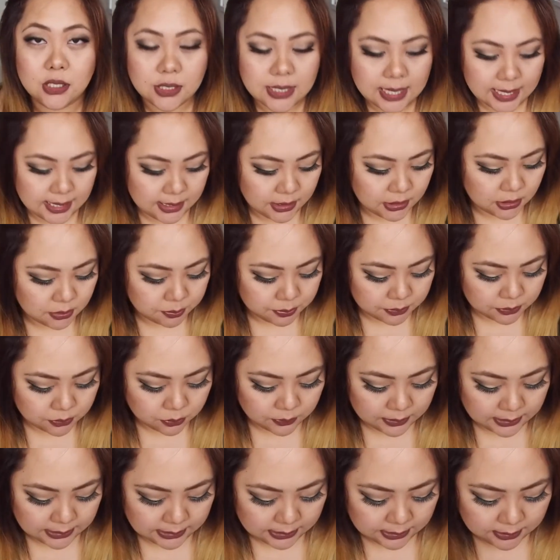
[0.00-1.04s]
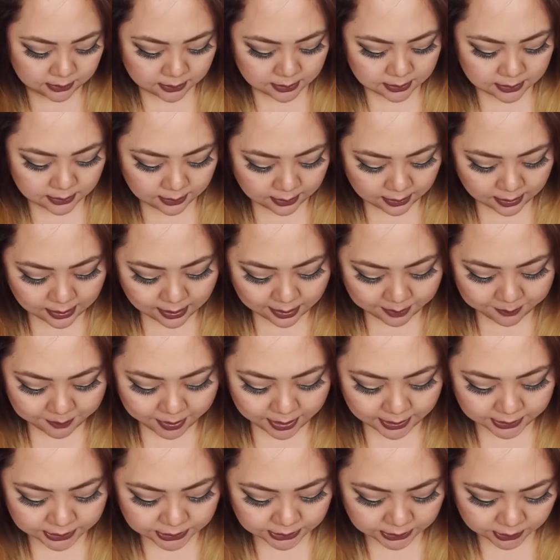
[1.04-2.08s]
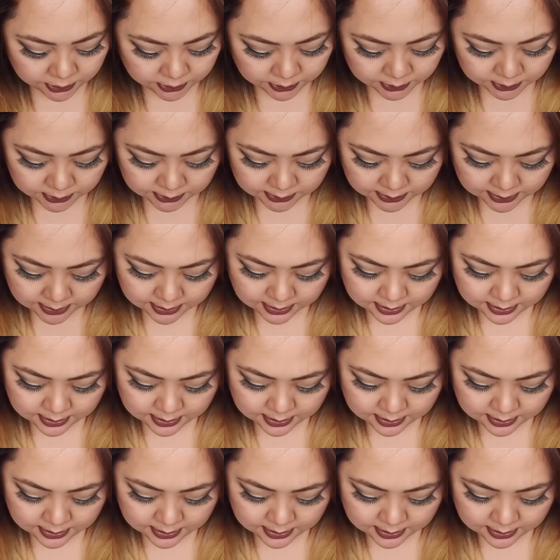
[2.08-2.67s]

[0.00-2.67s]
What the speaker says: stage between eyeshadows.